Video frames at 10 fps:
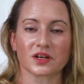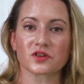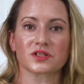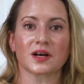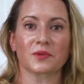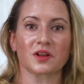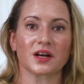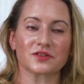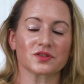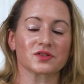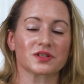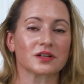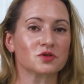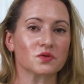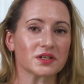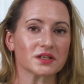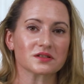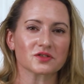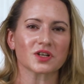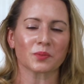There are some cleansers that do a
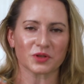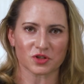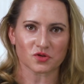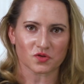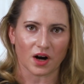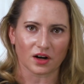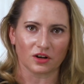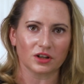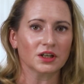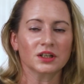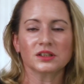decent job but struggle.